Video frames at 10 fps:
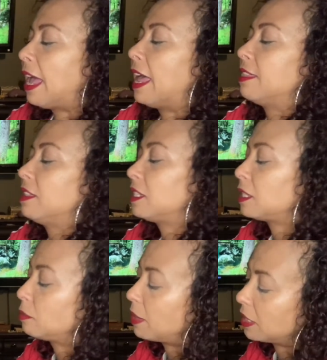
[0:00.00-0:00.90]
And this
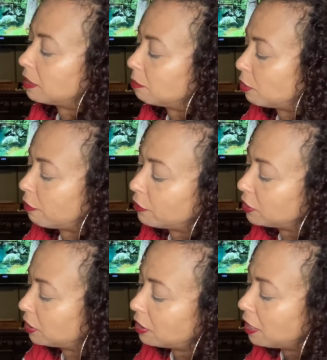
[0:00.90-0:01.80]
is making them
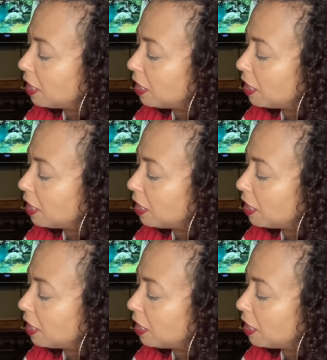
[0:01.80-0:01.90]
nervous.